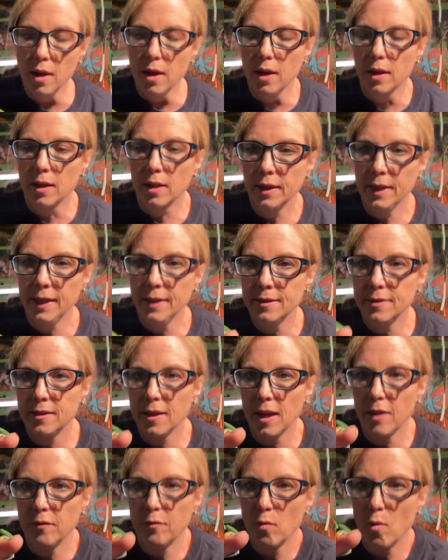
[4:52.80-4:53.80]
clean,
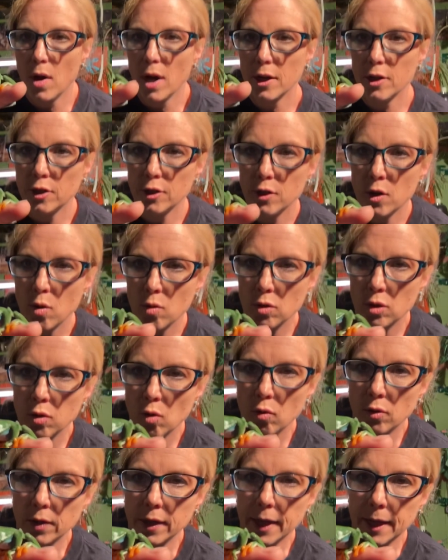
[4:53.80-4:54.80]
safe water, no
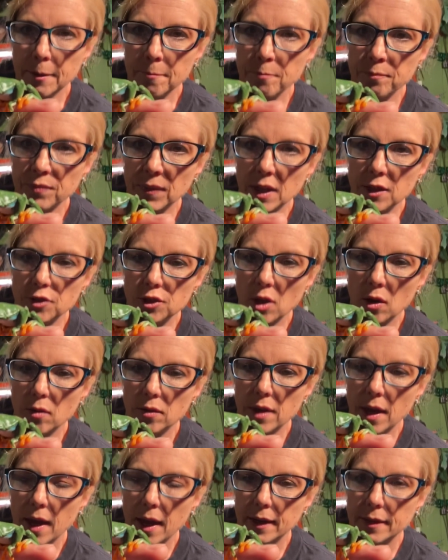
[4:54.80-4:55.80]
chlorine, so
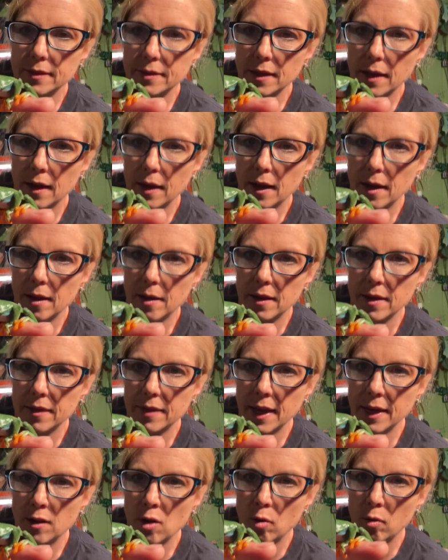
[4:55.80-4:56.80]
that uh,
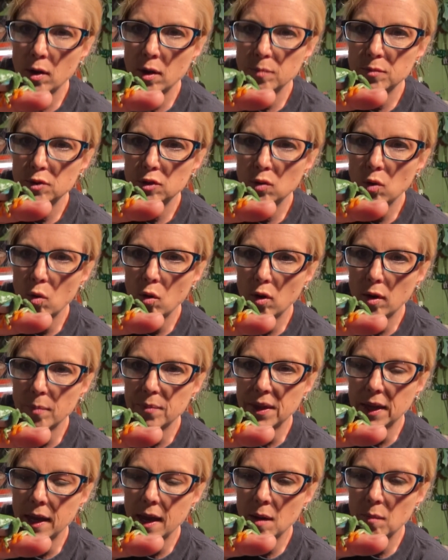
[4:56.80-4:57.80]
they don't absorb
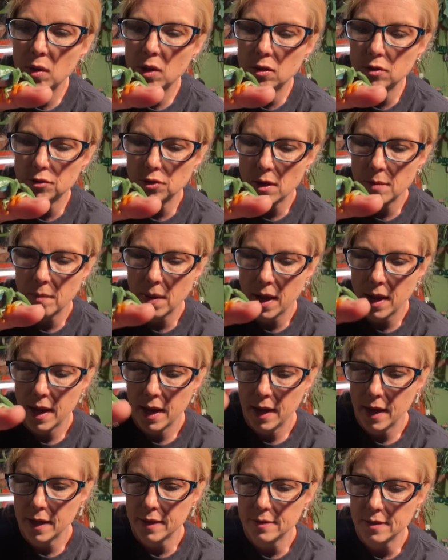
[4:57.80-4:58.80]
the chemicals on my
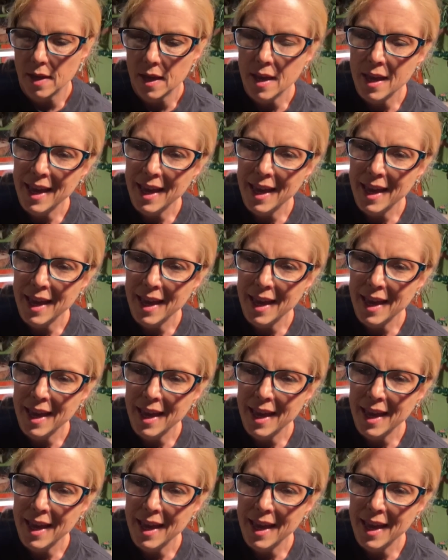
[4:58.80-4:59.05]
hands.